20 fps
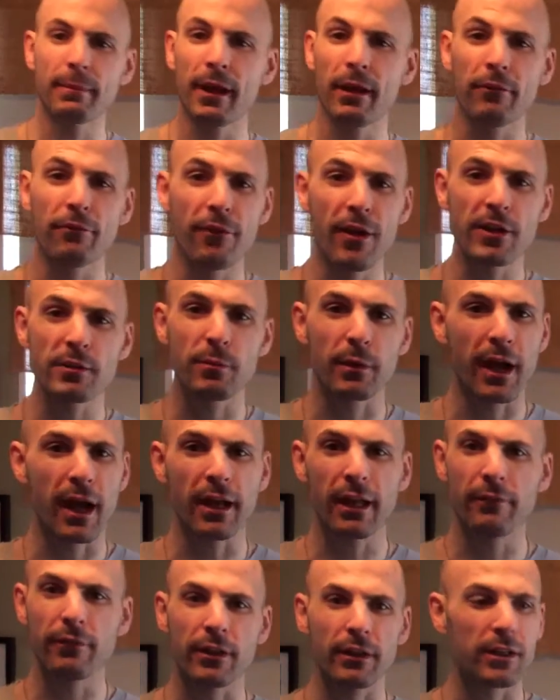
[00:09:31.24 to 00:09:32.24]
me on Facebook. I'll
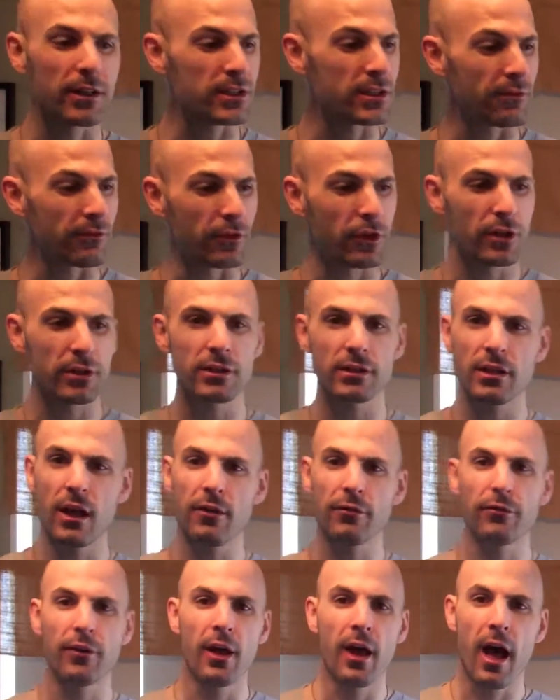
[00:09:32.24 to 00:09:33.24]
give you a list of good
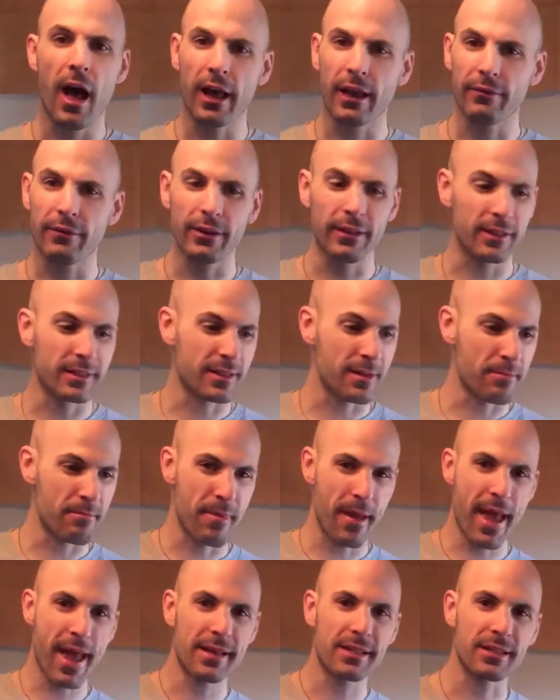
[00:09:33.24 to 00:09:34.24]
stuff. I'll give you a list of
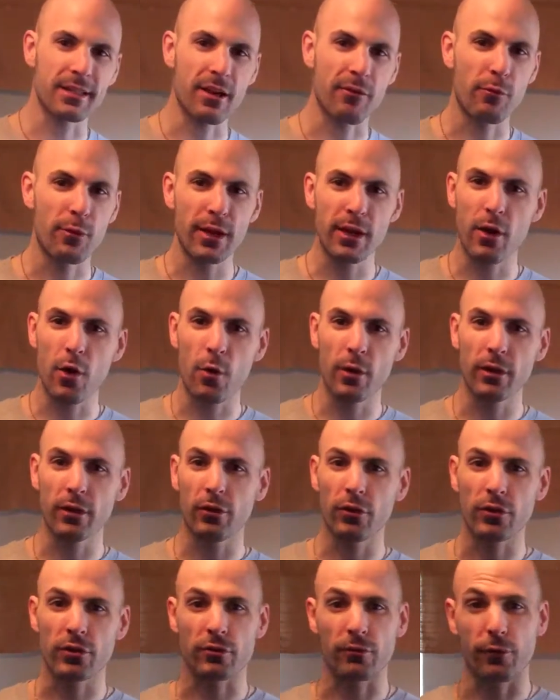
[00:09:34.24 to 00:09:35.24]
bad stuff. We can go into
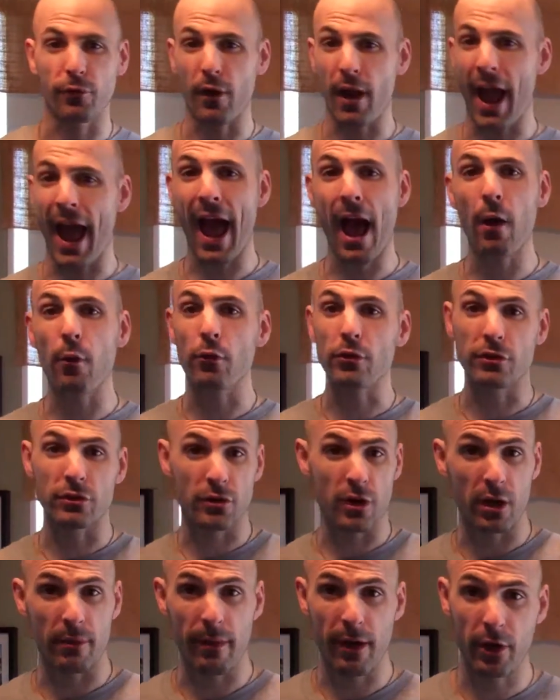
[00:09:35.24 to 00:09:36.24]
this for hours and
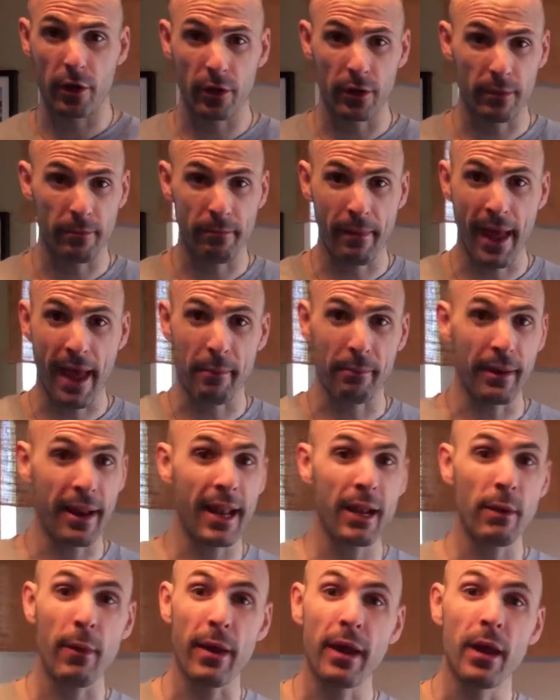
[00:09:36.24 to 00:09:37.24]
talk about good and bad. But
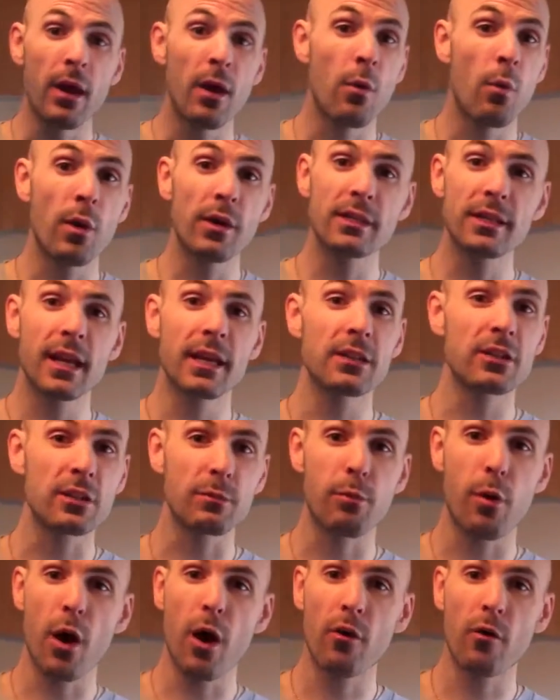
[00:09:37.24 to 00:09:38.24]
anyway, once again, this is
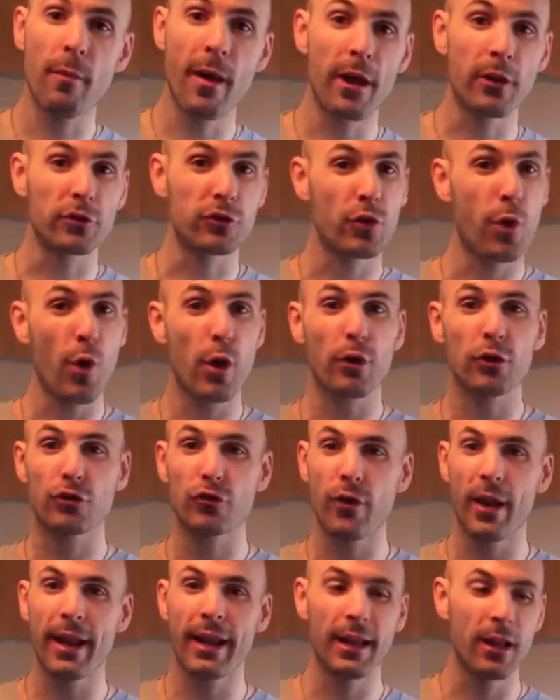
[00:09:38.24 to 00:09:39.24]
Paul Romano, Toil
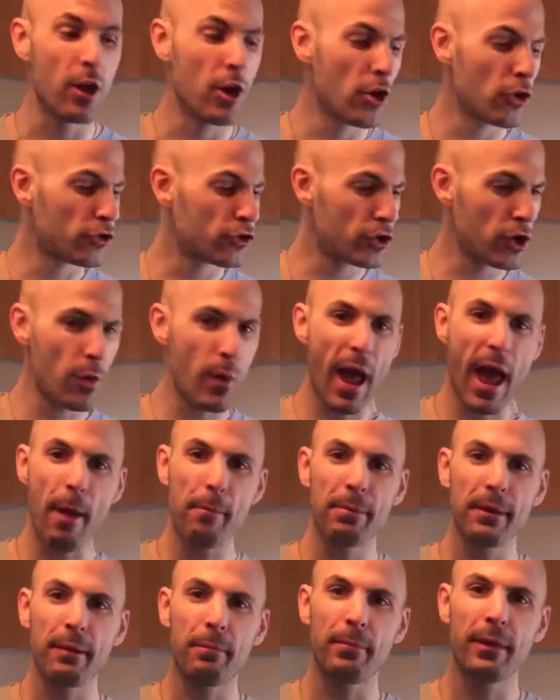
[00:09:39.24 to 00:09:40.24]
Training. So
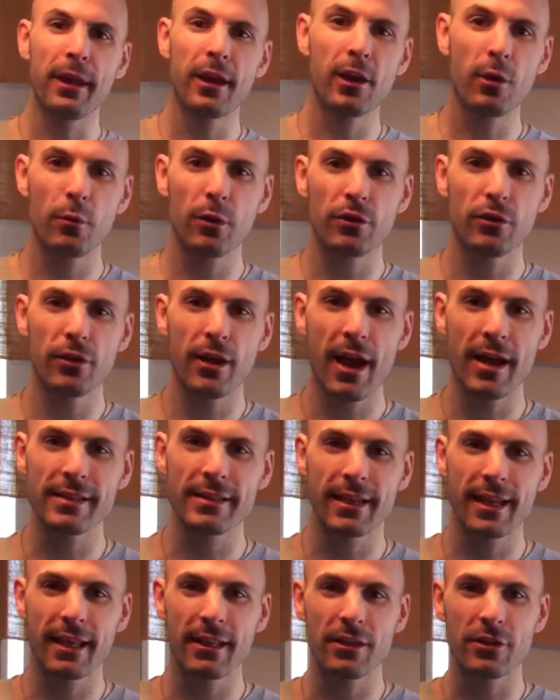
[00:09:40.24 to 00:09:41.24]
happy to be here with you guys
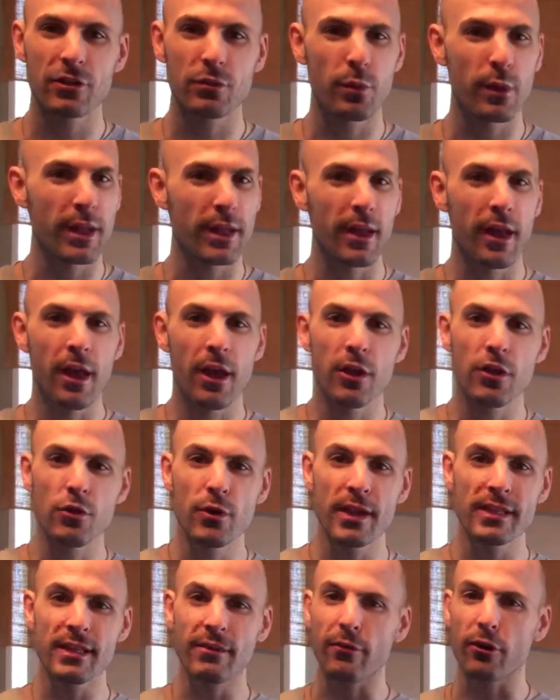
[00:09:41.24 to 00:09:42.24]
again this week. You
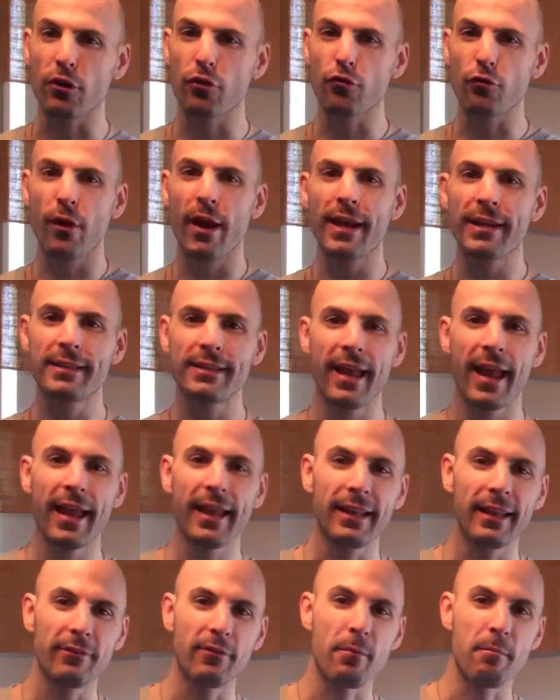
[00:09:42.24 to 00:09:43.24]
guys have a great day
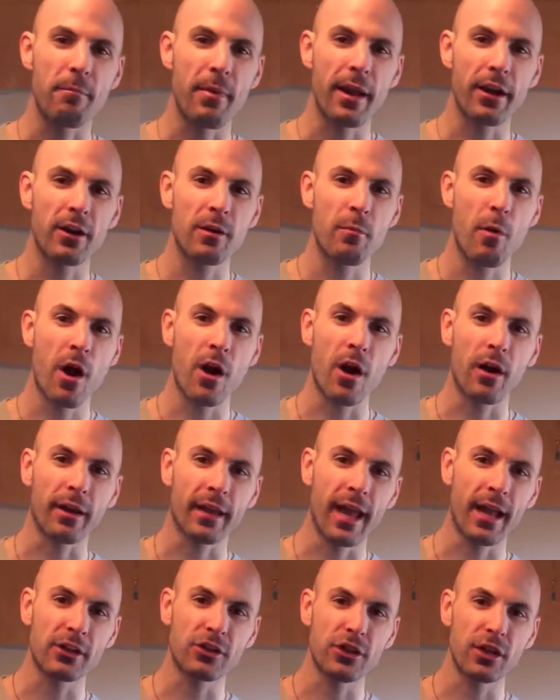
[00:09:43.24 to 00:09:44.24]
and even better tomorrow. I'll
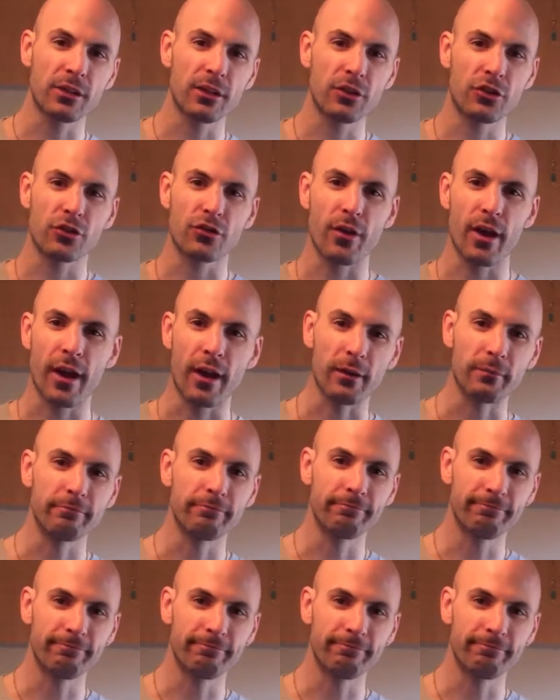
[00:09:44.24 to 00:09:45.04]
catch you on the trail.